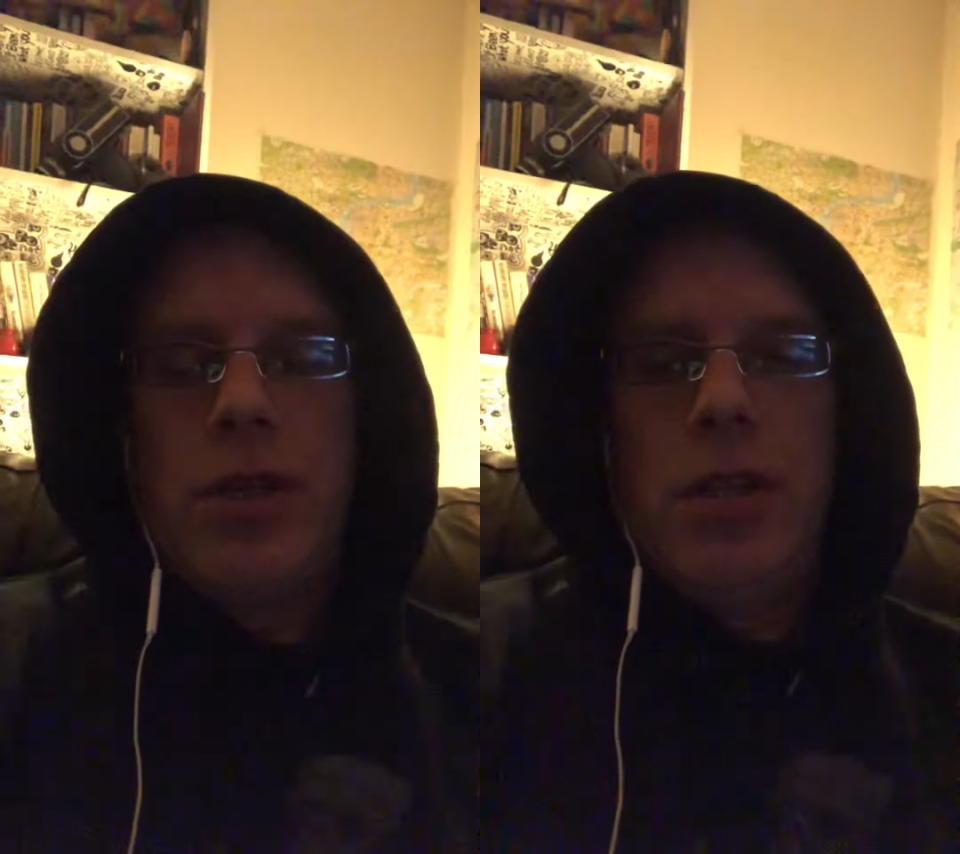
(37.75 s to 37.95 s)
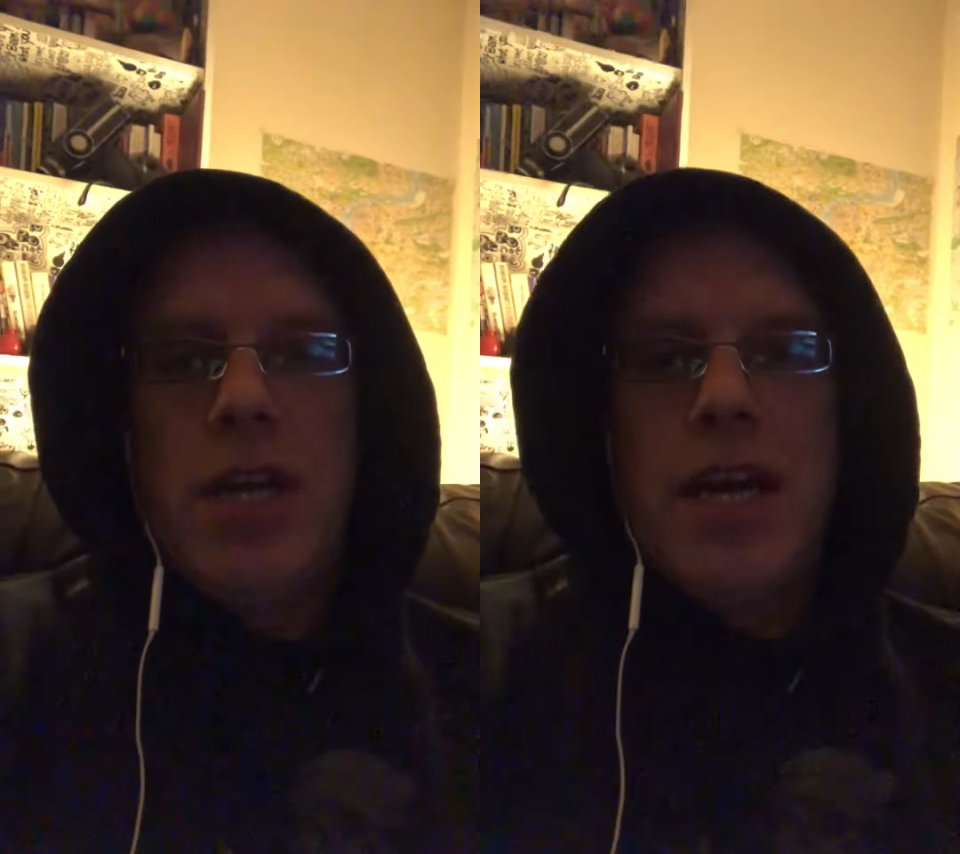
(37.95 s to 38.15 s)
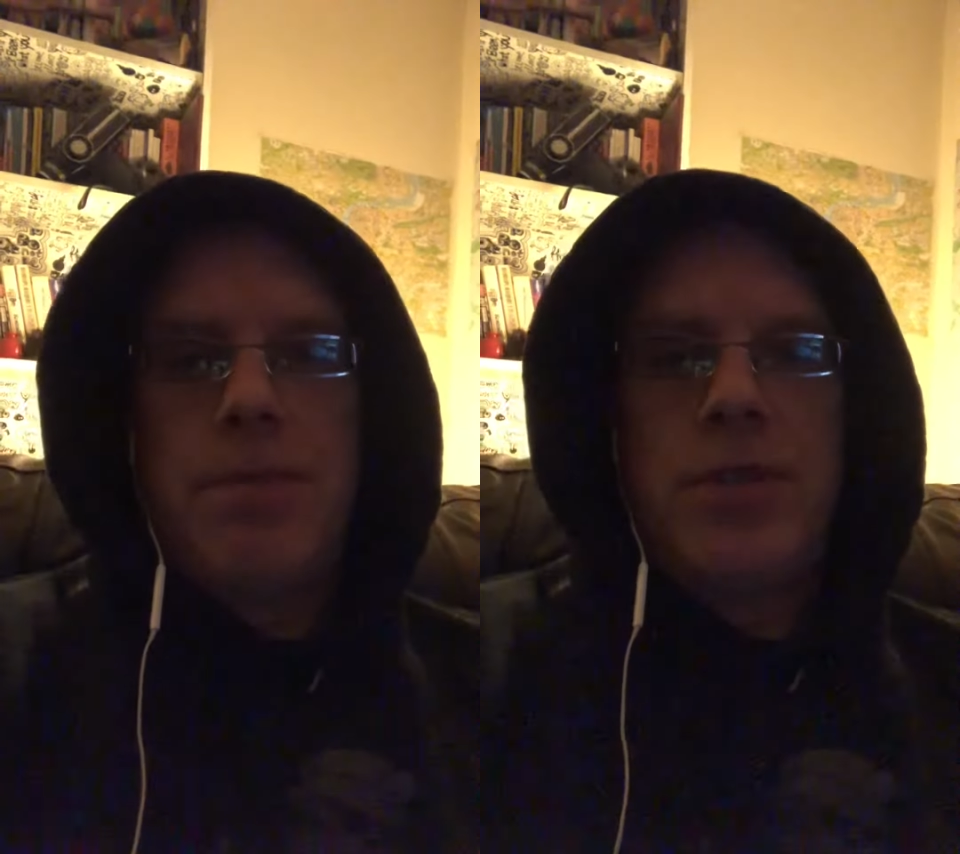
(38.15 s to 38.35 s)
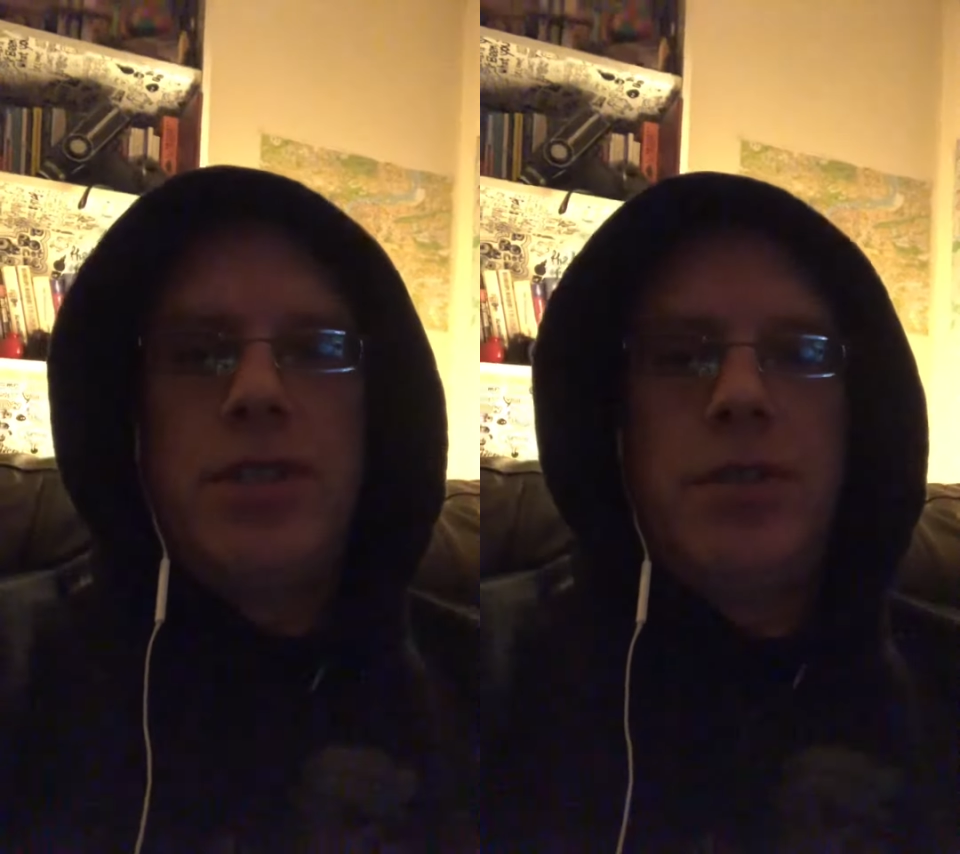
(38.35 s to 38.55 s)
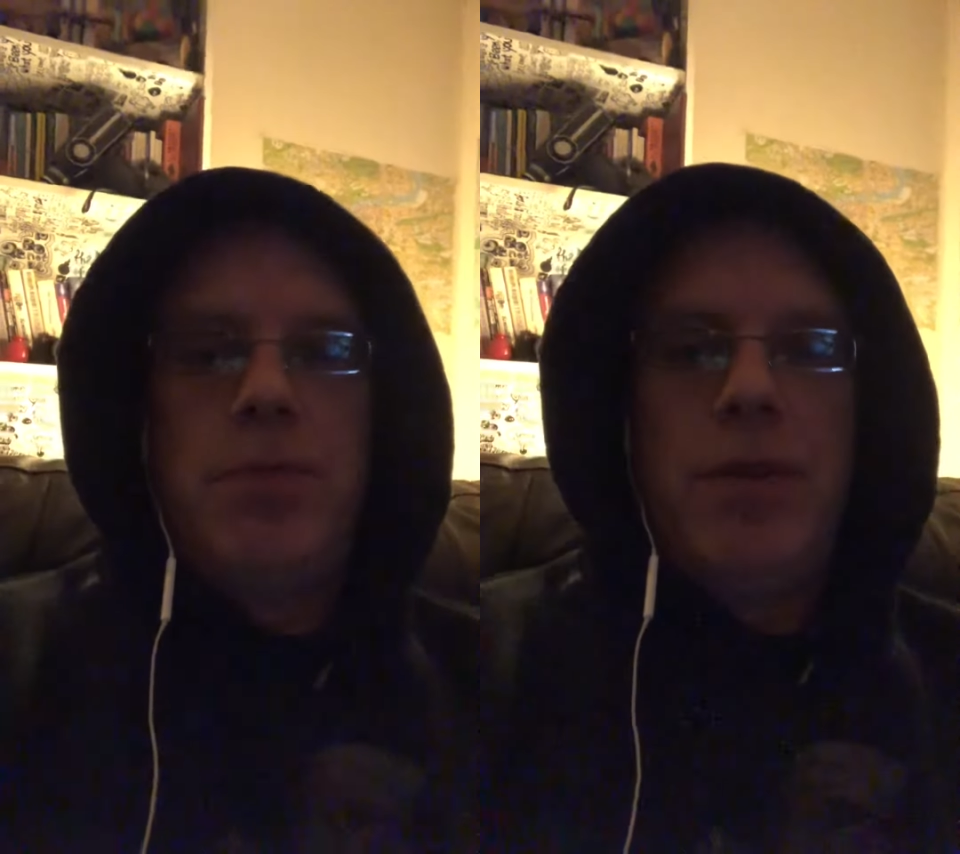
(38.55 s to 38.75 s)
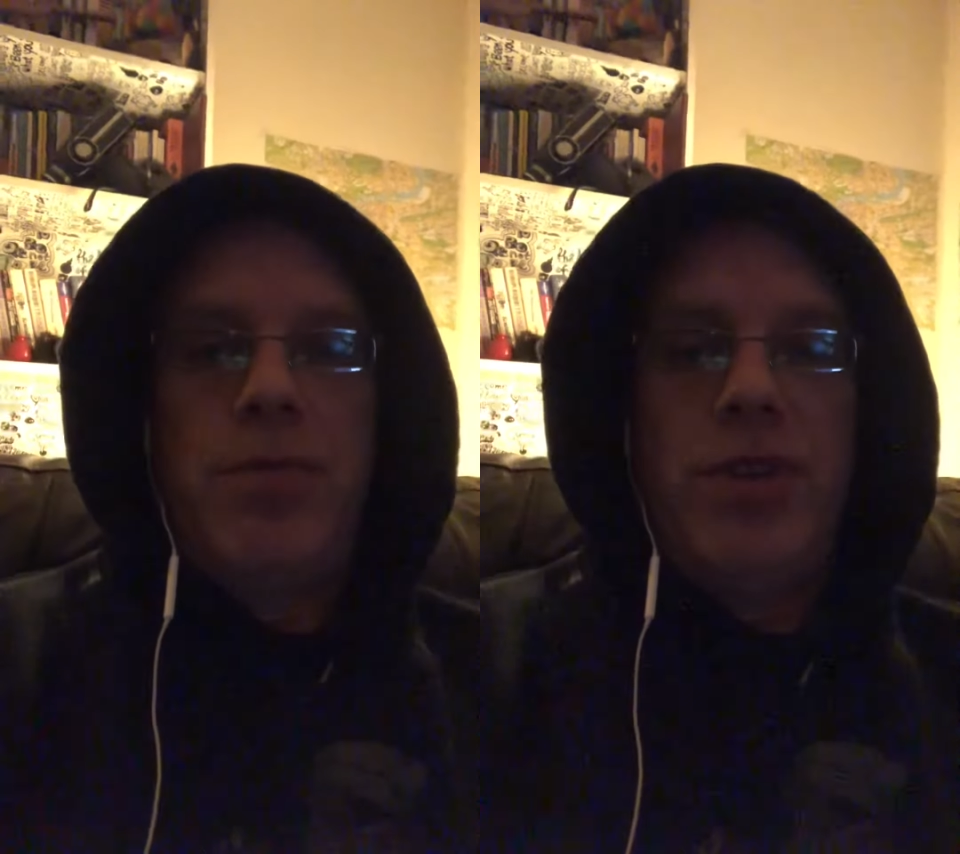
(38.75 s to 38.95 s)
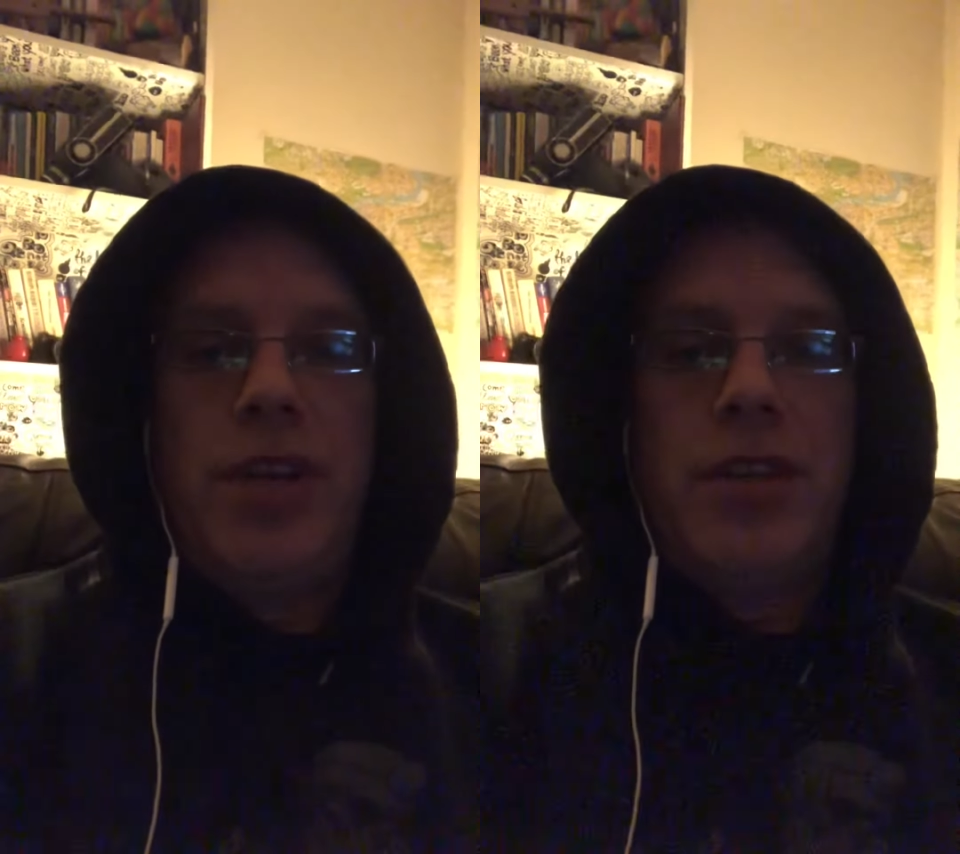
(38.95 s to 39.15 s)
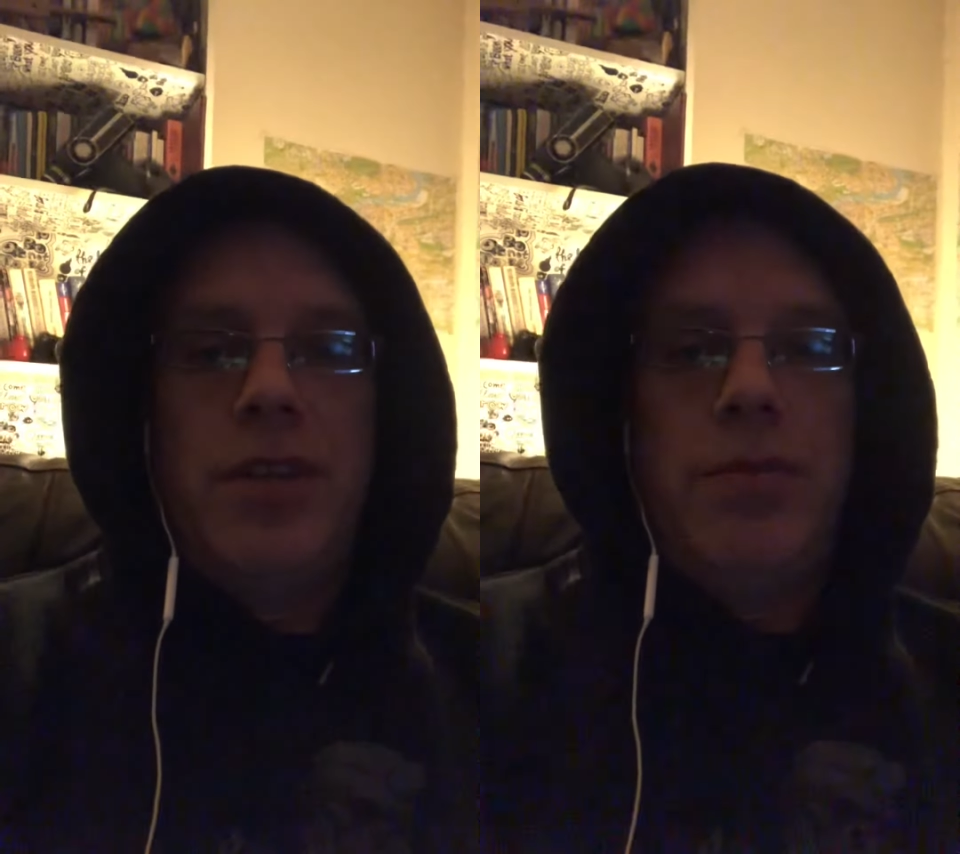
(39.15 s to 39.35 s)
collapse that's been
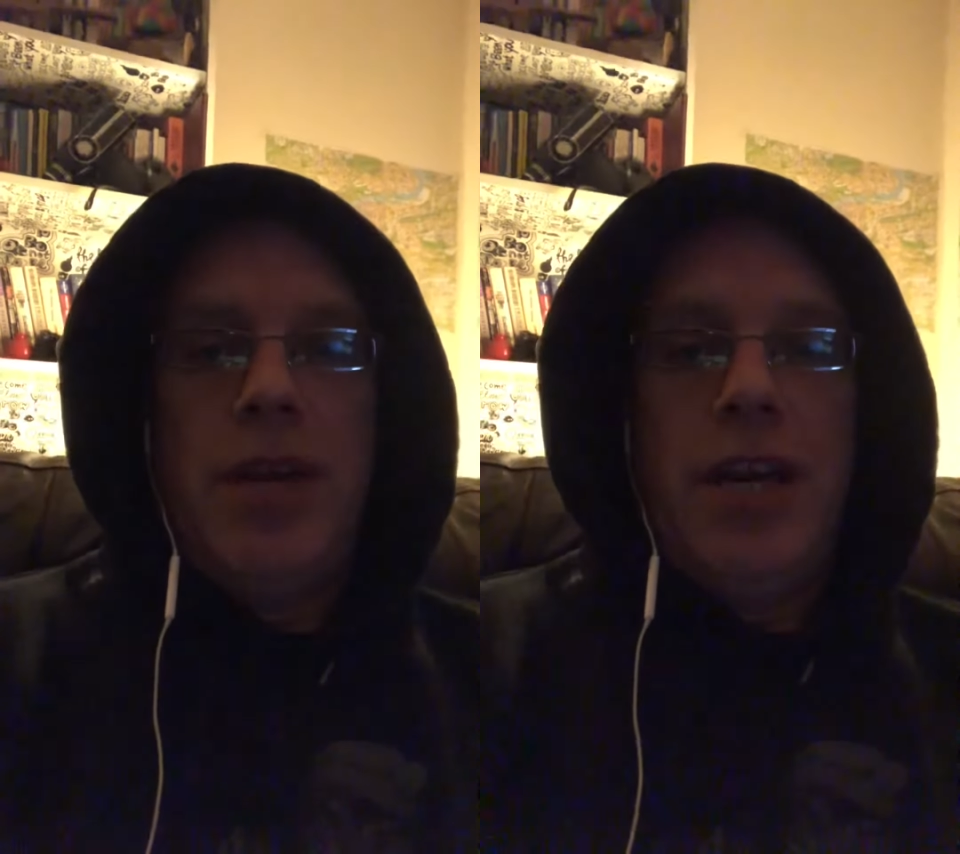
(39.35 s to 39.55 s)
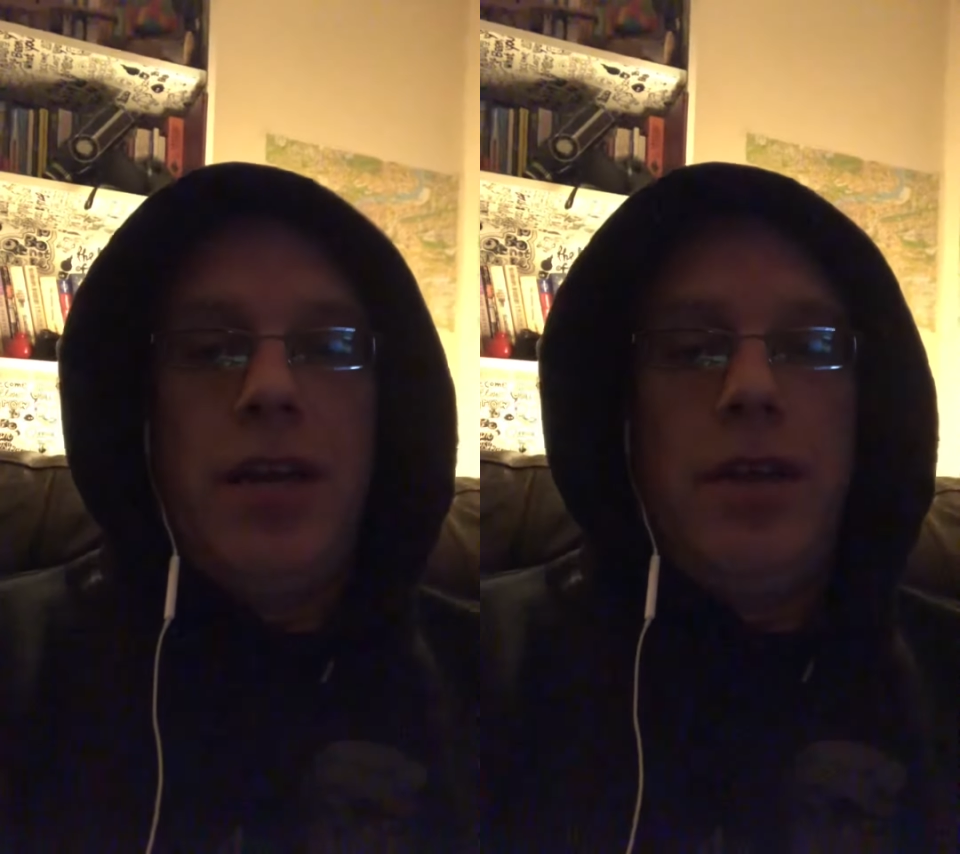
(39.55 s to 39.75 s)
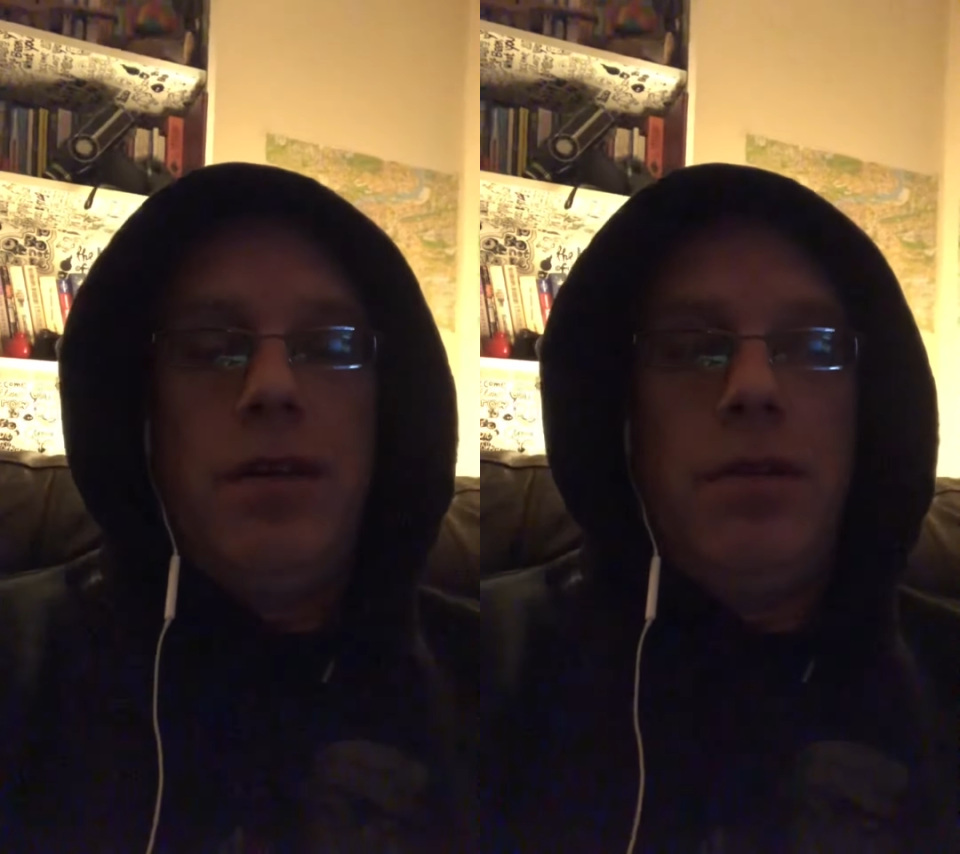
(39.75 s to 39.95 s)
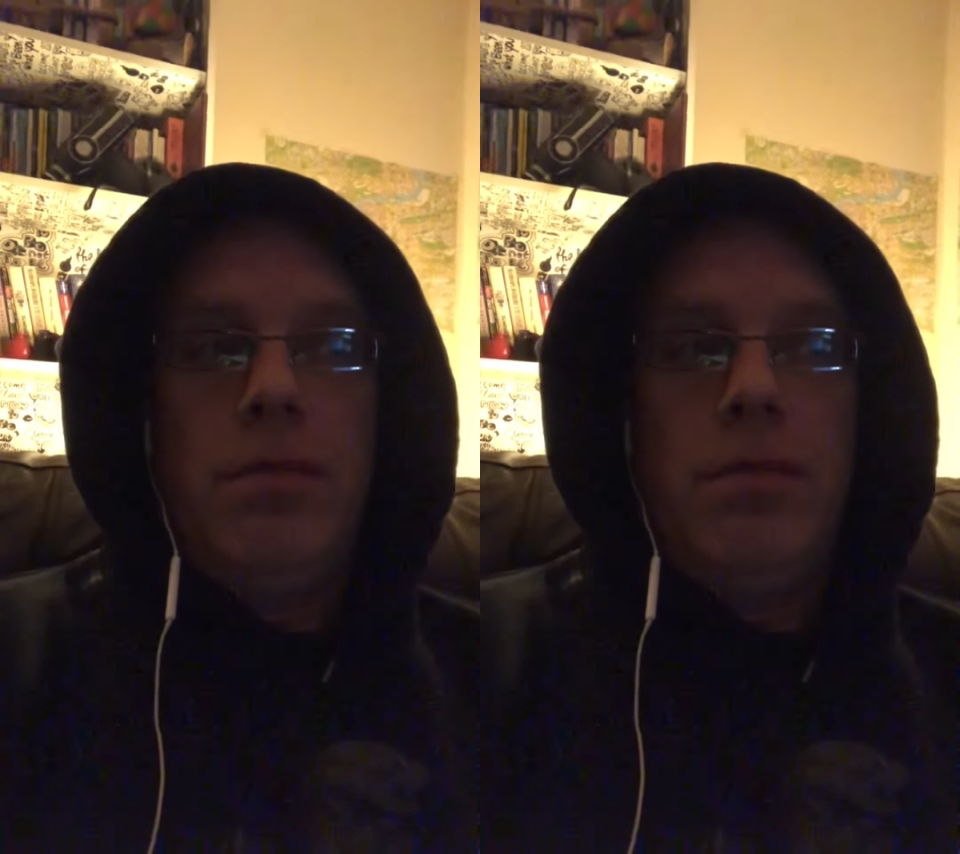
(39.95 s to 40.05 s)
predicted by